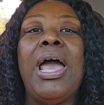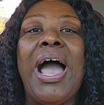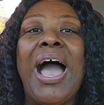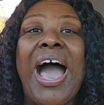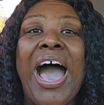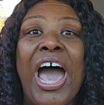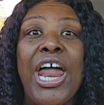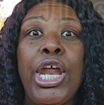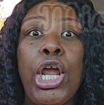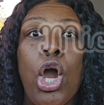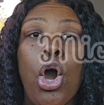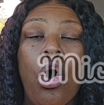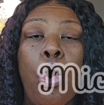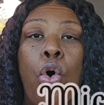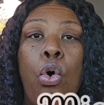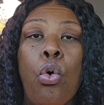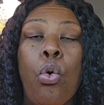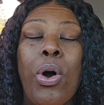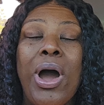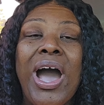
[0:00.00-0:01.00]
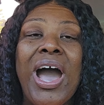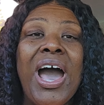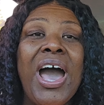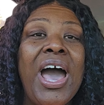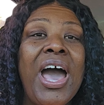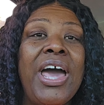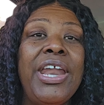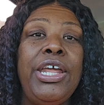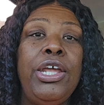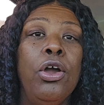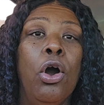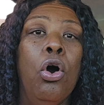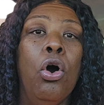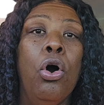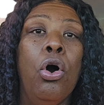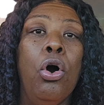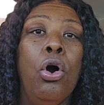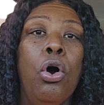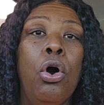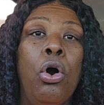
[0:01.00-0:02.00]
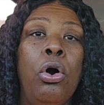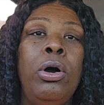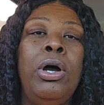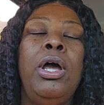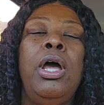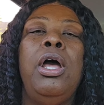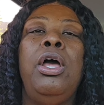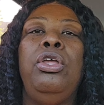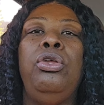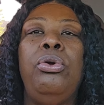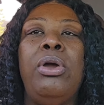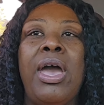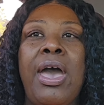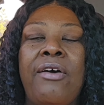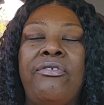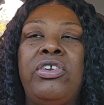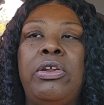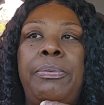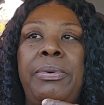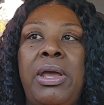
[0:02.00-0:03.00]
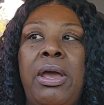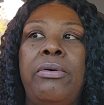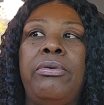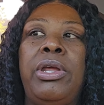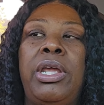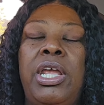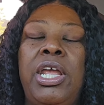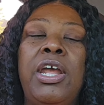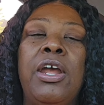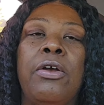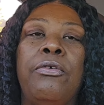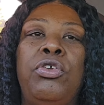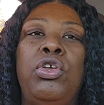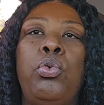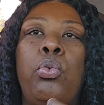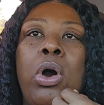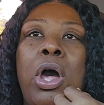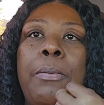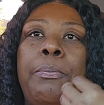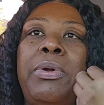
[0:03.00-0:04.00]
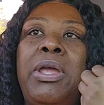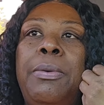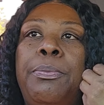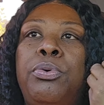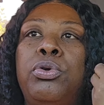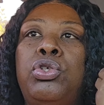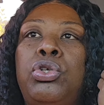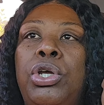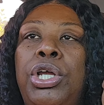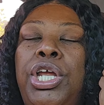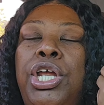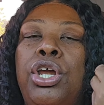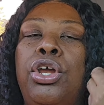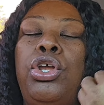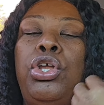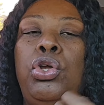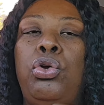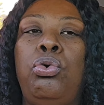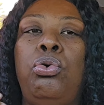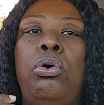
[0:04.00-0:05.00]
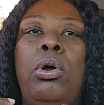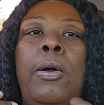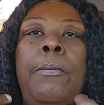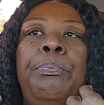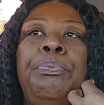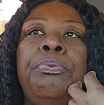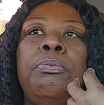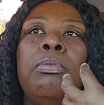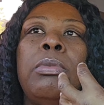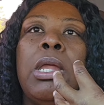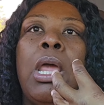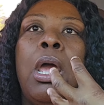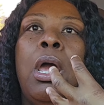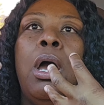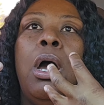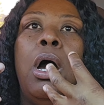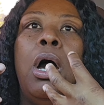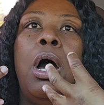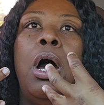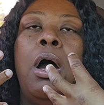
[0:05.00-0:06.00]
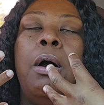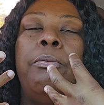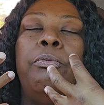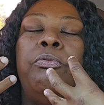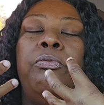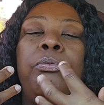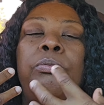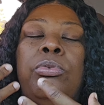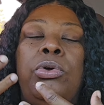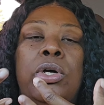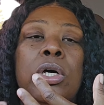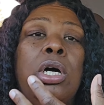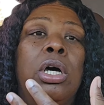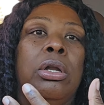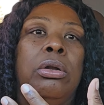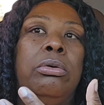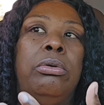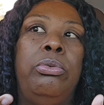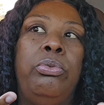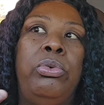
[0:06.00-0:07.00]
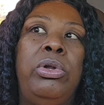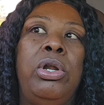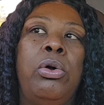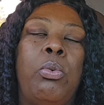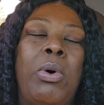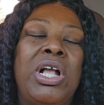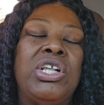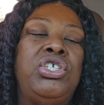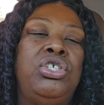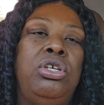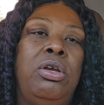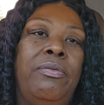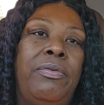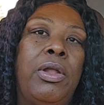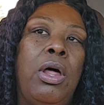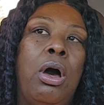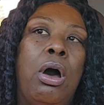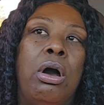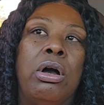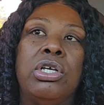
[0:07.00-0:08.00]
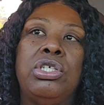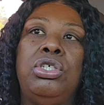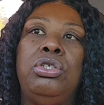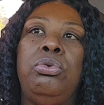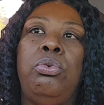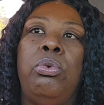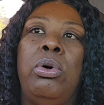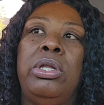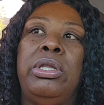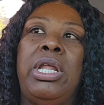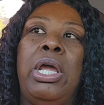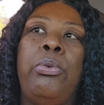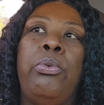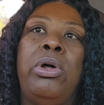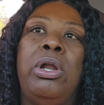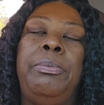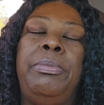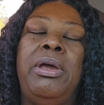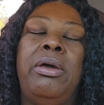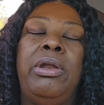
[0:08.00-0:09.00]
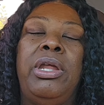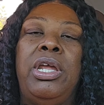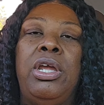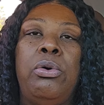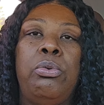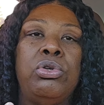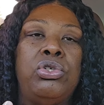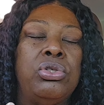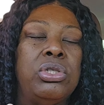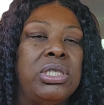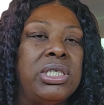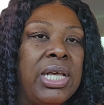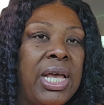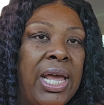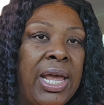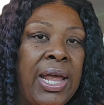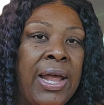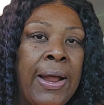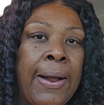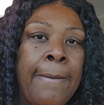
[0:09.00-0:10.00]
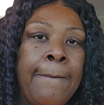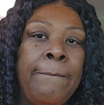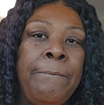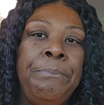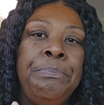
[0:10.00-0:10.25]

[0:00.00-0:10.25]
audio. Audio. You have to be able to hear. You want people to hear you good when they're watching your vlogs. They want to be able to hear what you're saying.